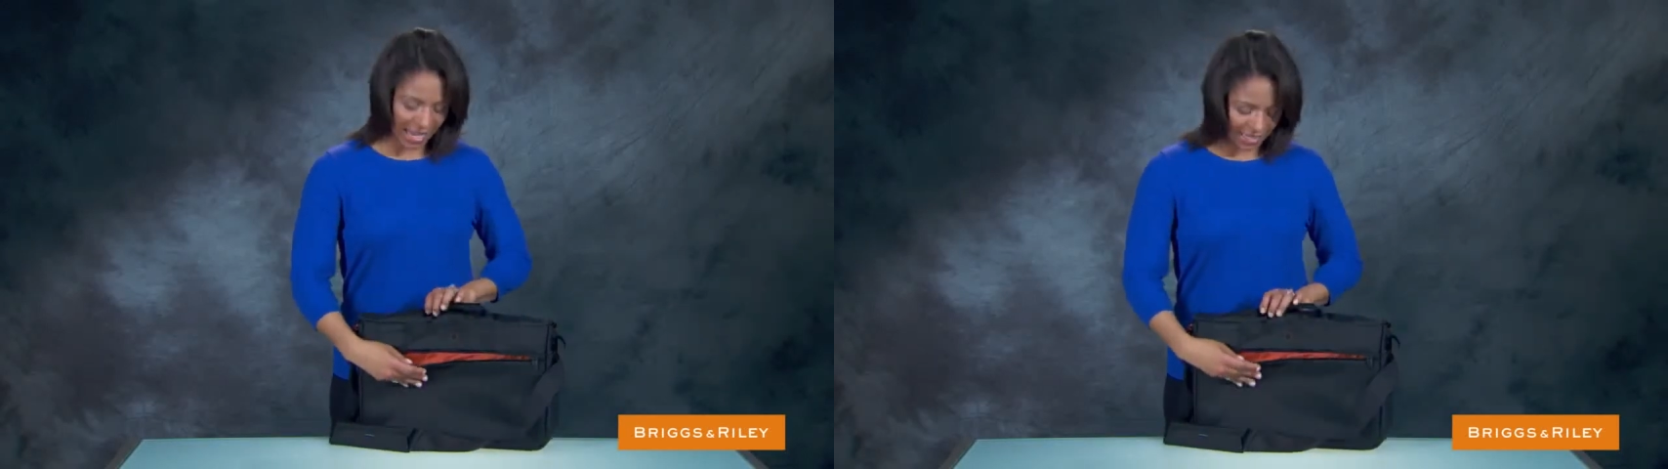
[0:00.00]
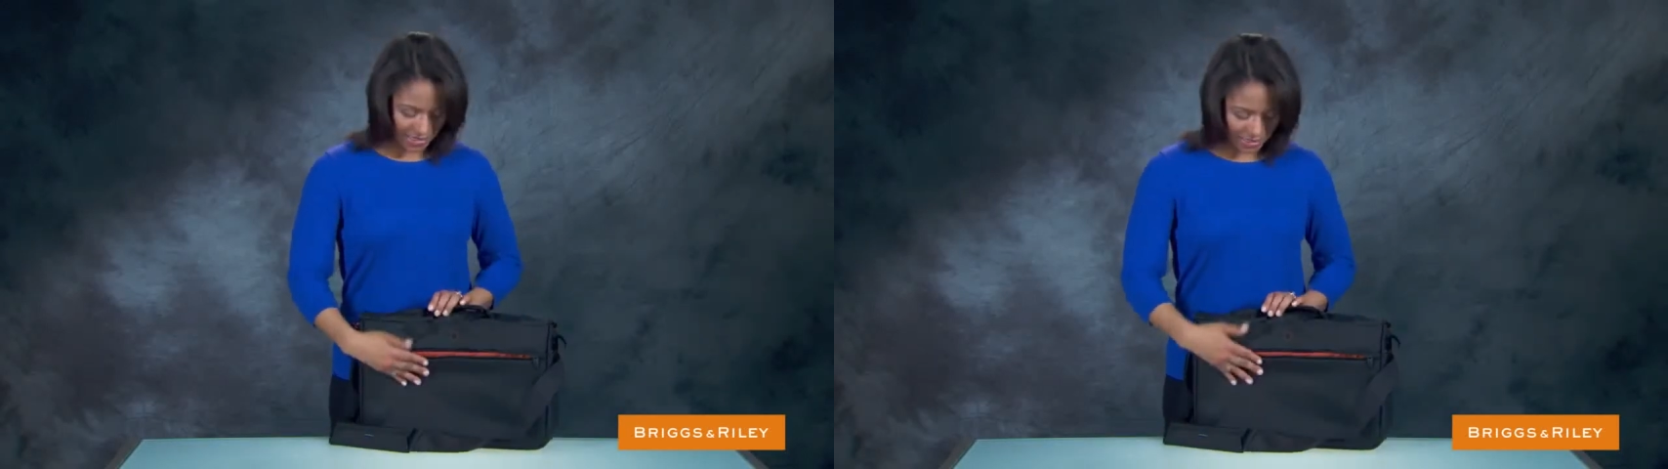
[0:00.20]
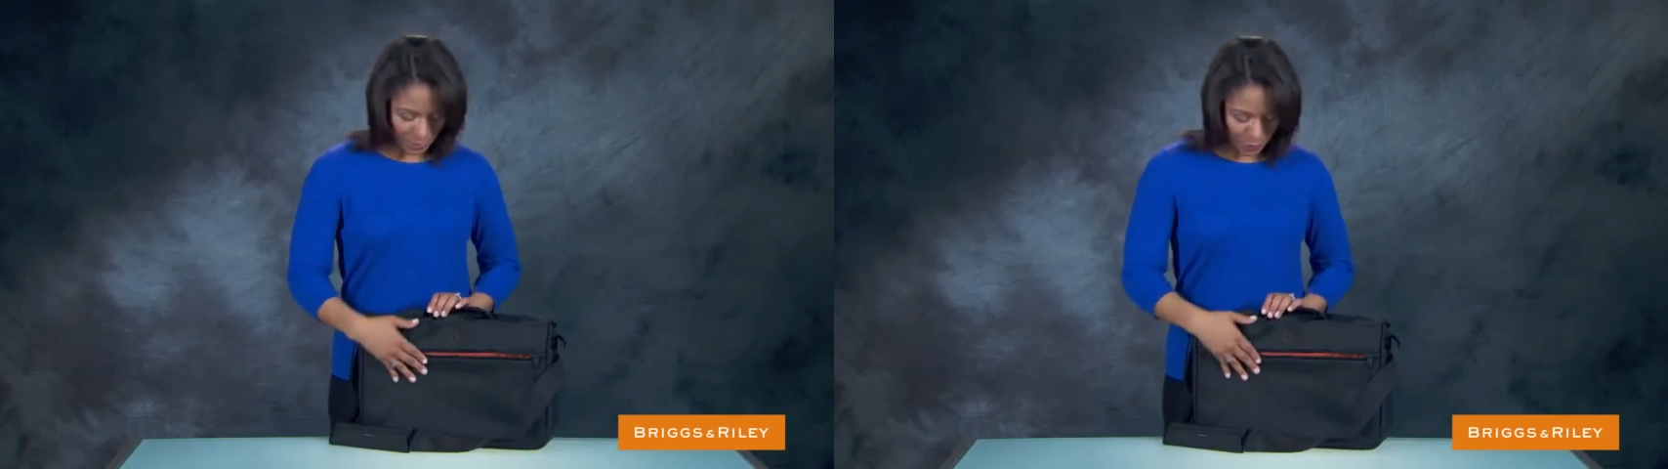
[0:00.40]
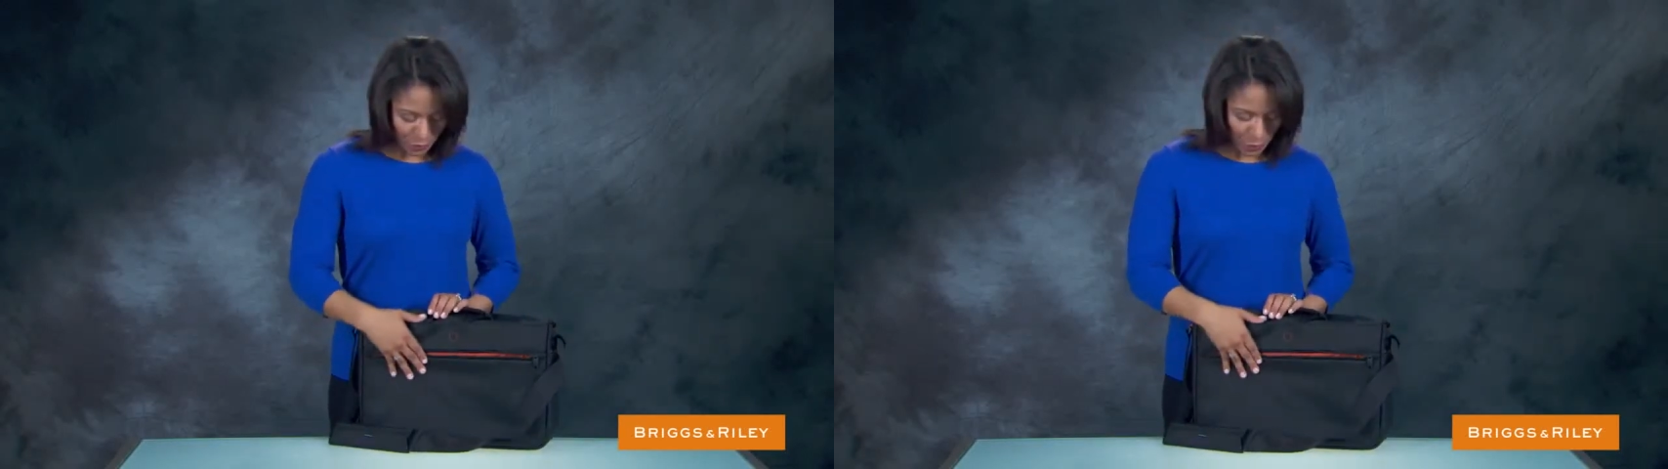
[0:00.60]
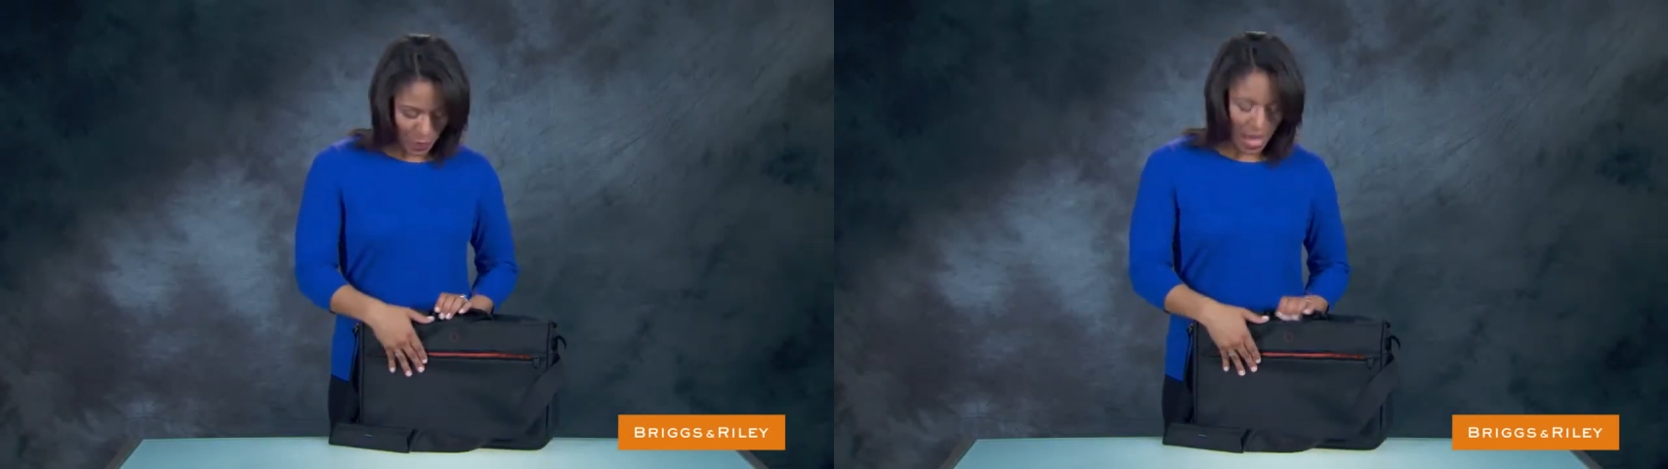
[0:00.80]
and a
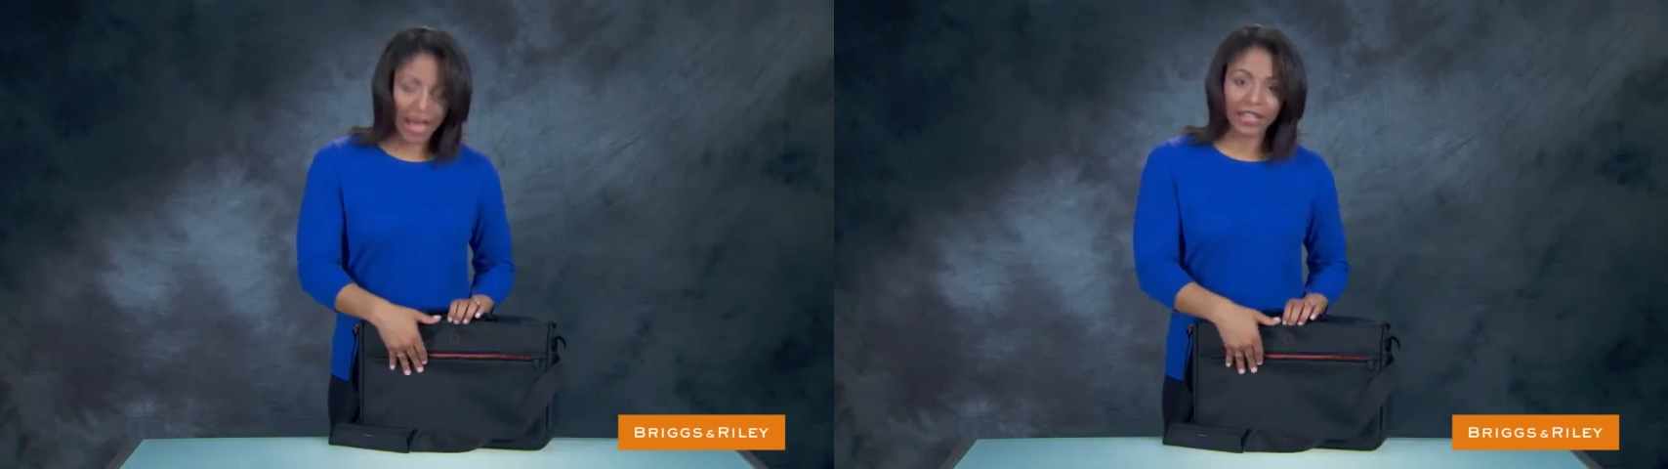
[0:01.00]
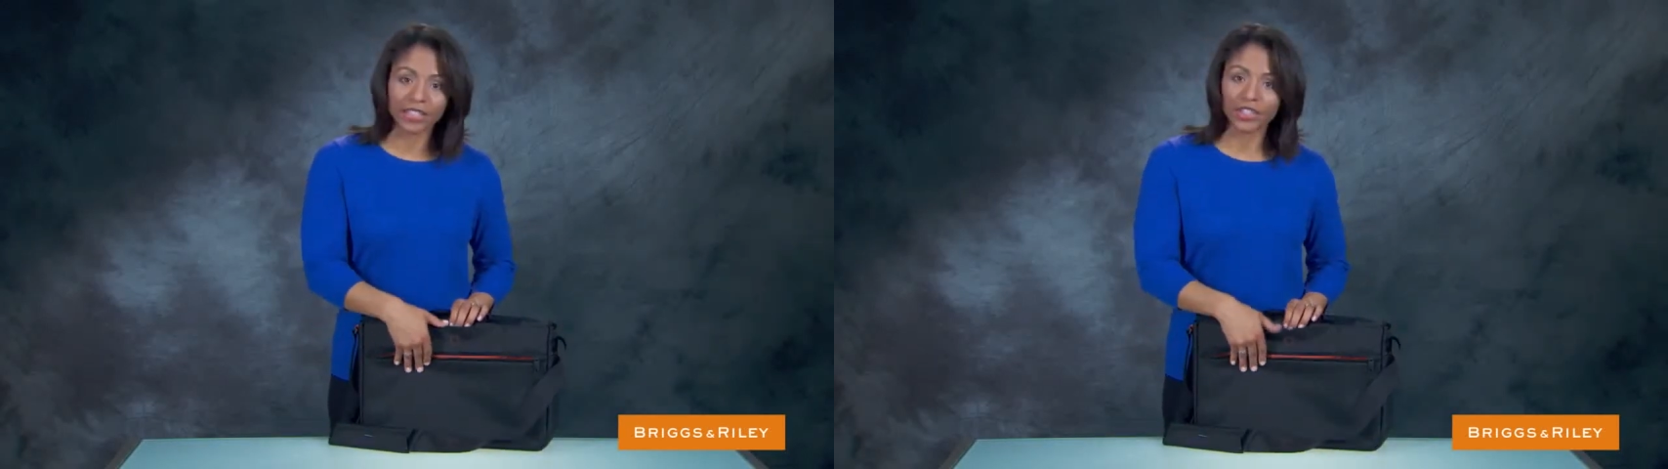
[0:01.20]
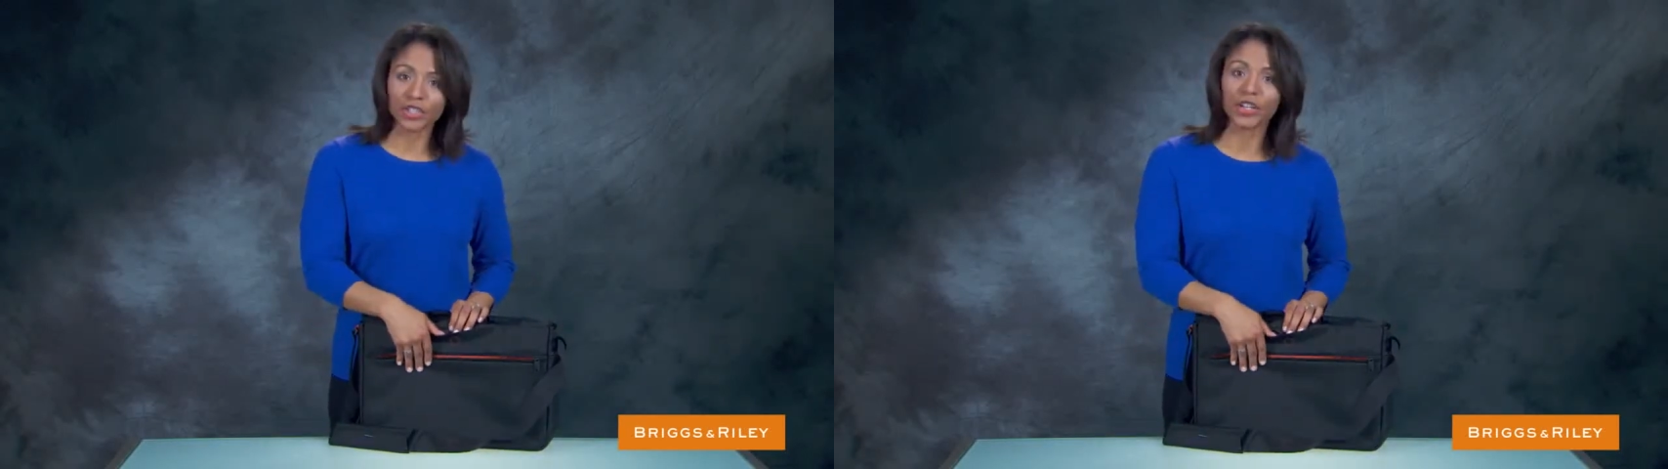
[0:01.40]
slip-through back to